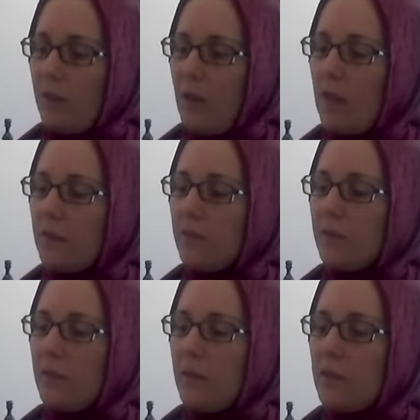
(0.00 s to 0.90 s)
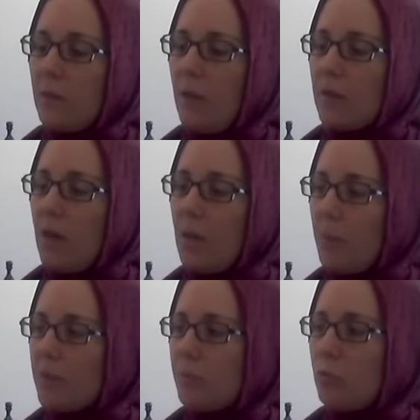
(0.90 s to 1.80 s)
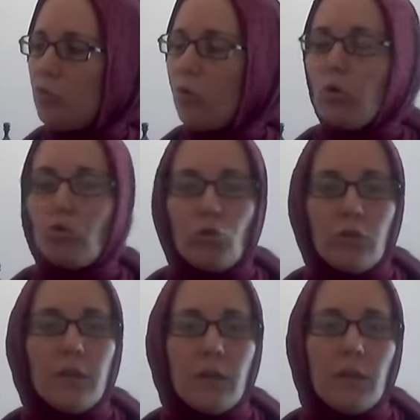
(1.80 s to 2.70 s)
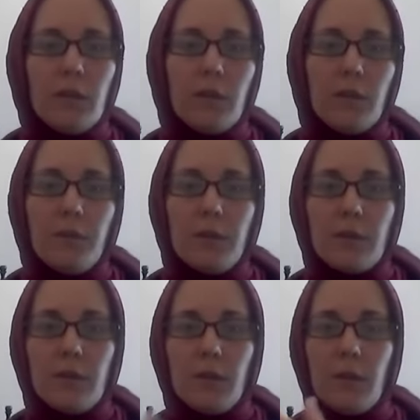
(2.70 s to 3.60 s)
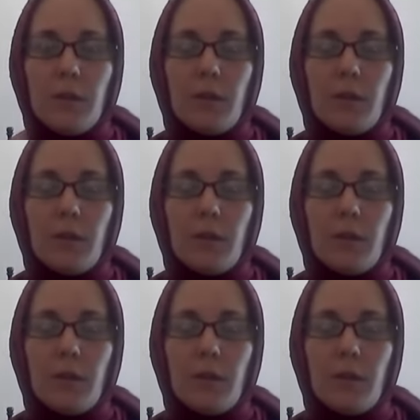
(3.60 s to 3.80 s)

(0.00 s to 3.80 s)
and Kemal Karpat's books also deal with the